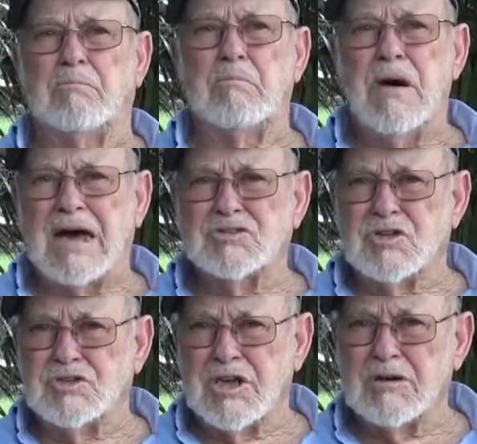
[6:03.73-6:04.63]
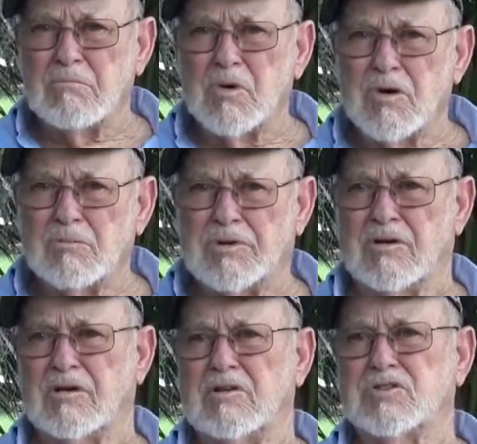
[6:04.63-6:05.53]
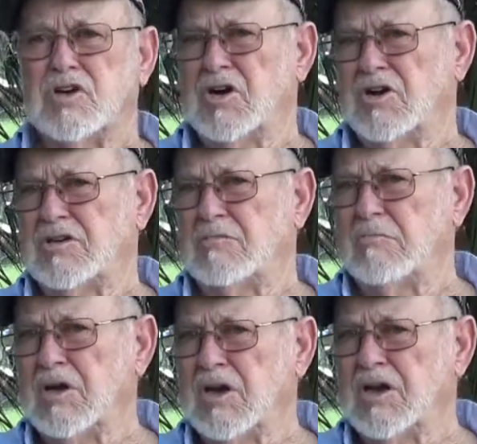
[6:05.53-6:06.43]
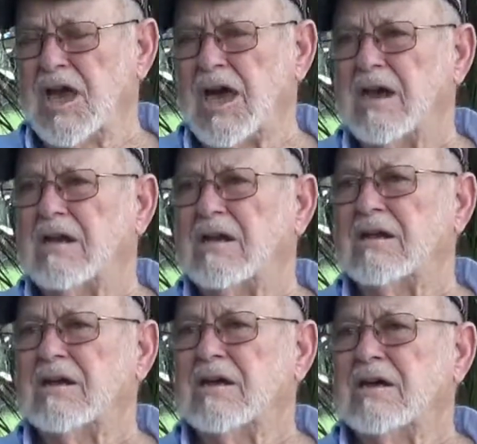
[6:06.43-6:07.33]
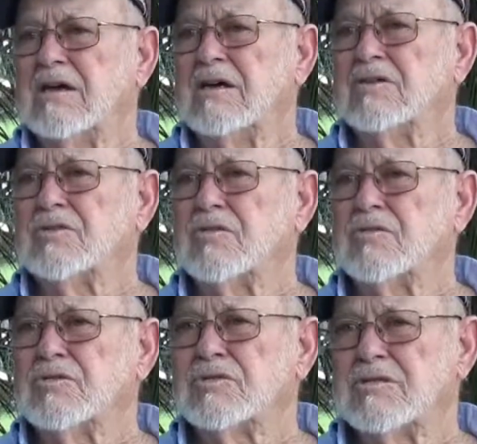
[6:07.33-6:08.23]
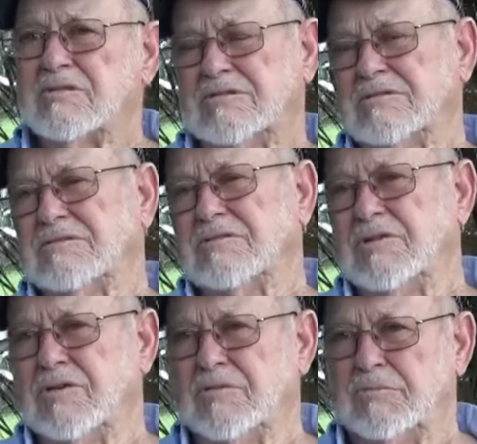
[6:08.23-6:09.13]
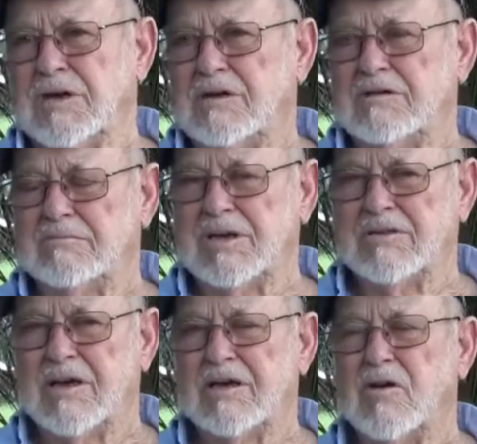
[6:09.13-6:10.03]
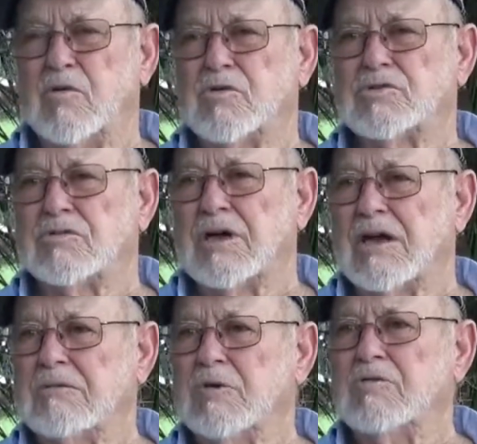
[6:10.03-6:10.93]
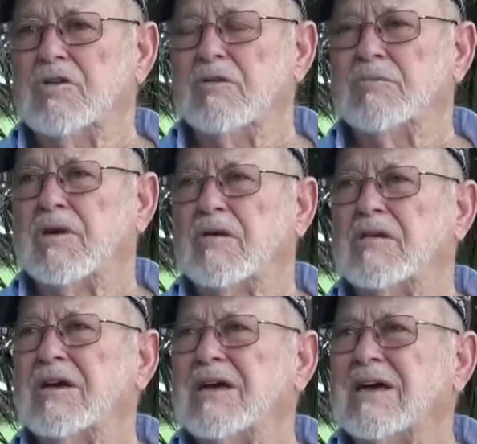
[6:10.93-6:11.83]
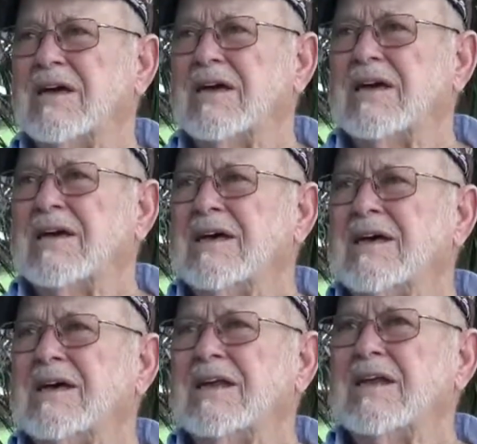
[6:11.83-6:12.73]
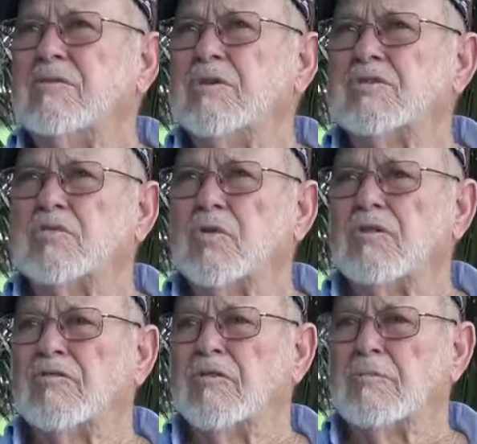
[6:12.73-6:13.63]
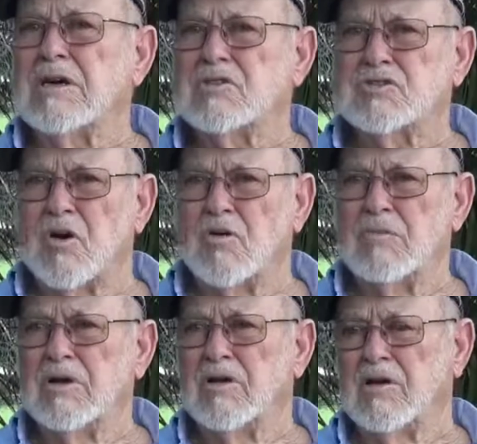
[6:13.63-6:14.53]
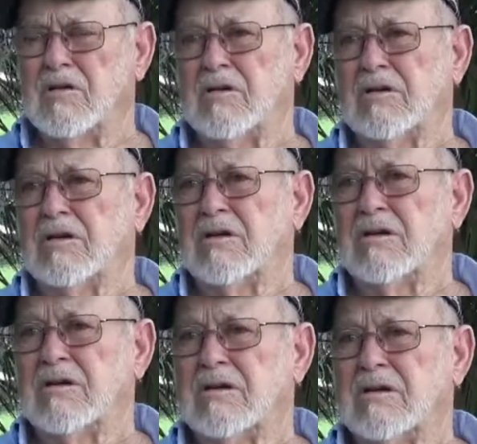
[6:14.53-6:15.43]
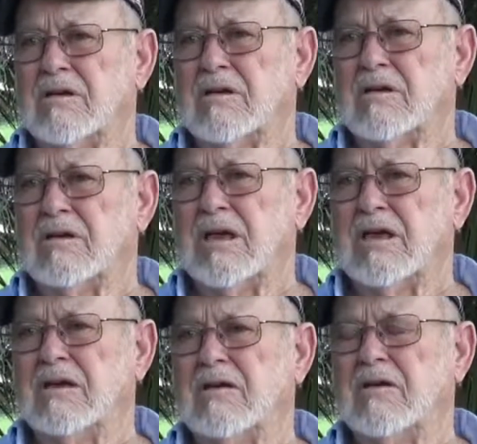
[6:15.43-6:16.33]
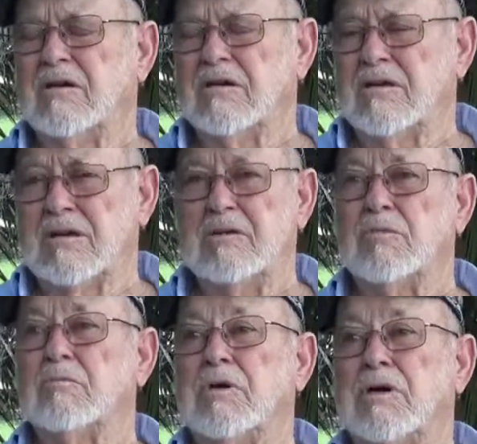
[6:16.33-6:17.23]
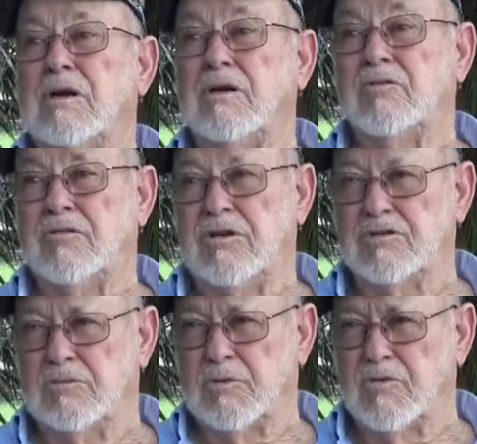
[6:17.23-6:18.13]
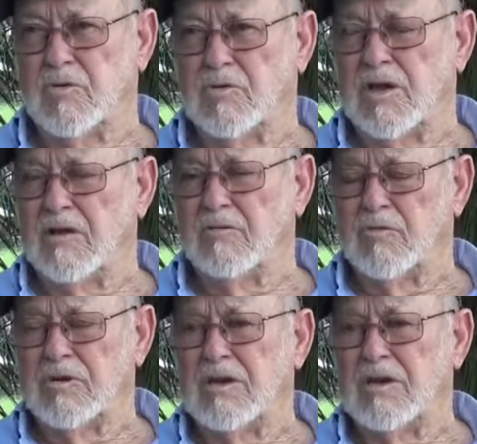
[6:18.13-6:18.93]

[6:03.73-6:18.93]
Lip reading: batch of timber up there, and they was cutting and milling that. So it was, you know, a big thing going. So Daddy moved up there, and he went to work for a big sawmill there. And them were big trees up there in Northern California.